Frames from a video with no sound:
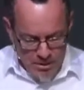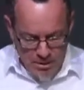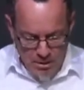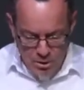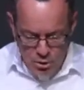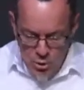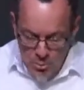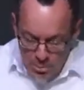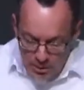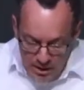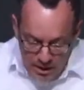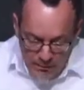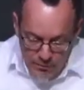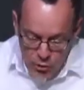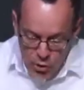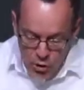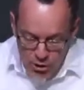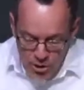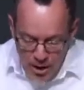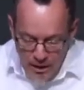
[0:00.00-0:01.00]
You, believer,
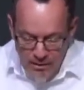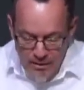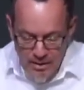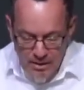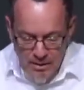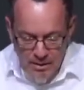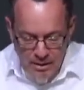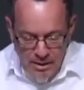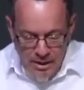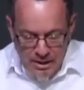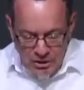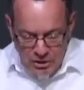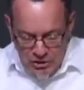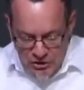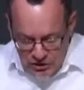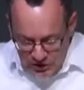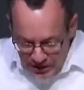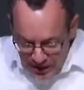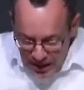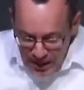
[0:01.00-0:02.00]
are not the
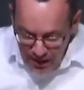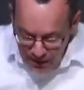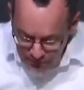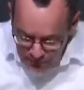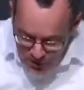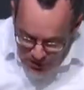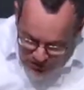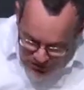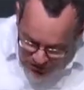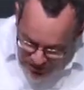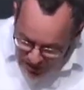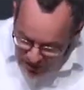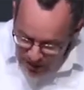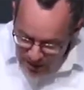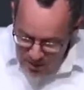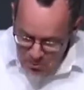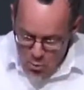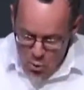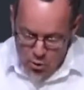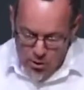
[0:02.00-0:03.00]
slave to sin
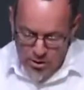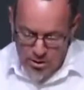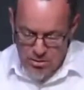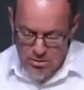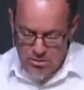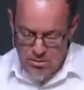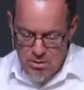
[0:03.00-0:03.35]
anymore